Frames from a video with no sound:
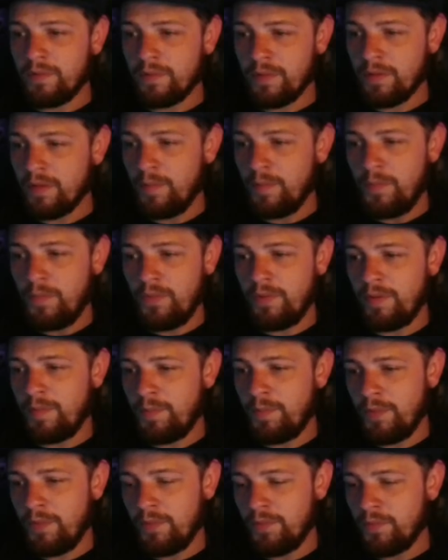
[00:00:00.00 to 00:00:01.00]
a community
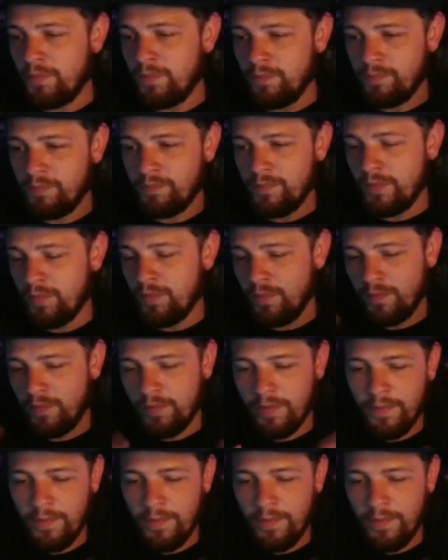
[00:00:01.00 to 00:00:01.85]
post. So and so.